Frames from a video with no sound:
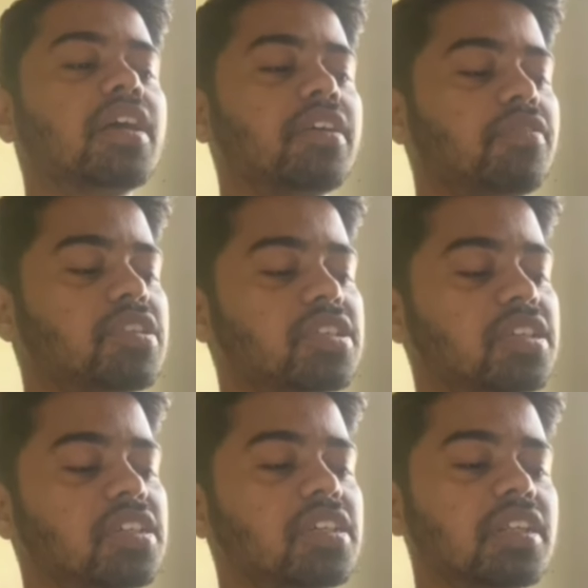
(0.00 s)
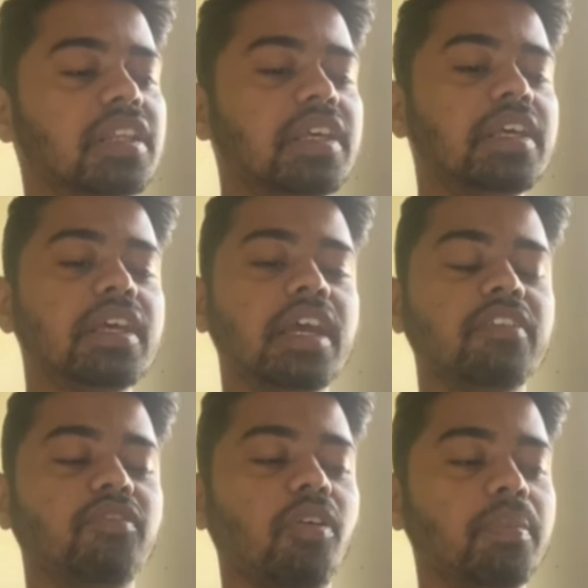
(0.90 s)
You will see the
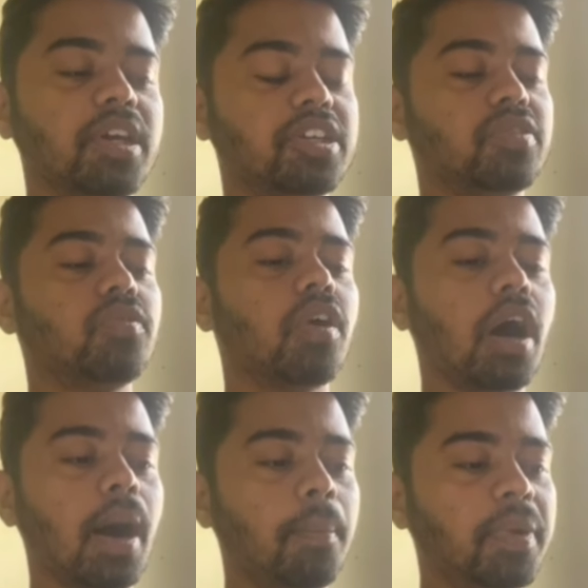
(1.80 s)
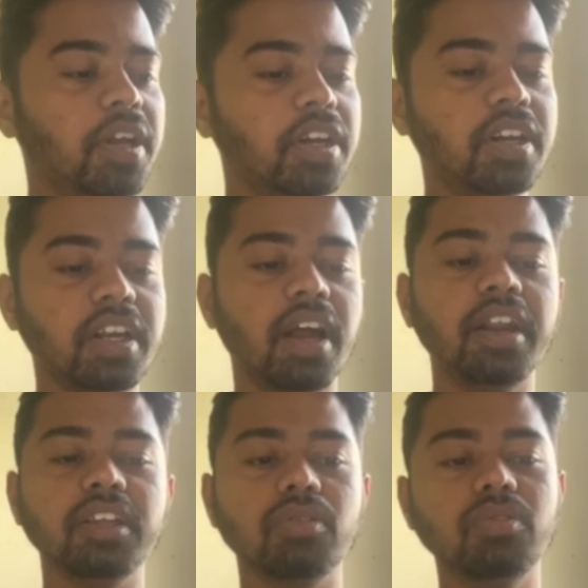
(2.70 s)
informative update
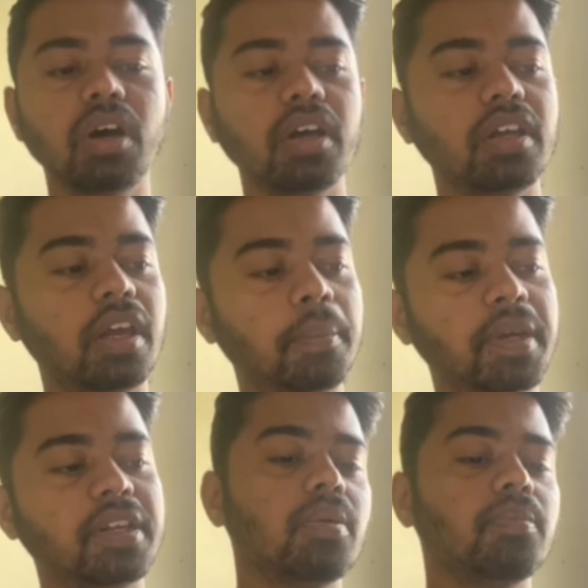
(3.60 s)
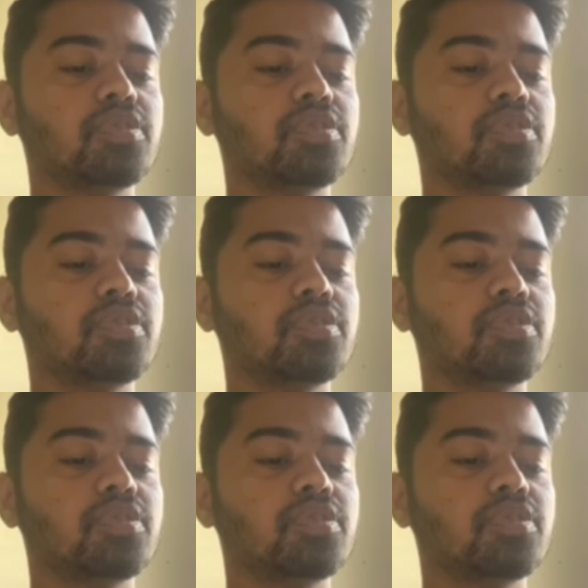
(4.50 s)
regarding to the APT.